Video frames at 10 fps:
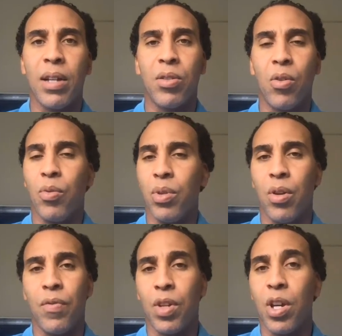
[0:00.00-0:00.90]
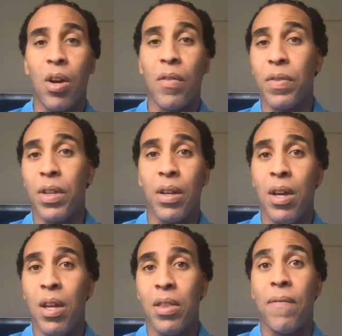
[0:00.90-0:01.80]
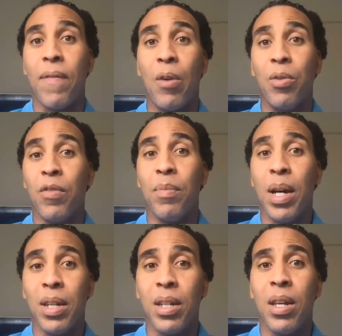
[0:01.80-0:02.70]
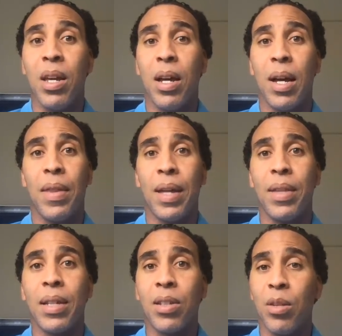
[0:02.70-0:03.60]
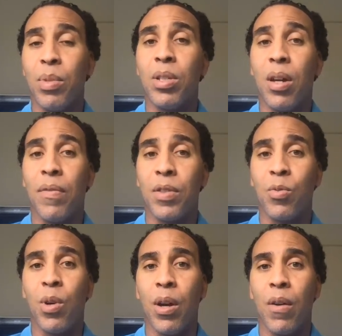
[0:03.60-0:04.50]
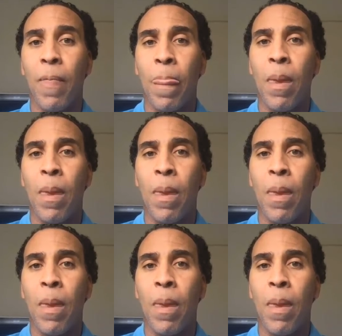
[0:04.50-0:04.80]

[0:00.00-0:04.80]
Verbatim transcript: So you know, if you cut off the the fountain of money, uh, that that's going to be tough as well.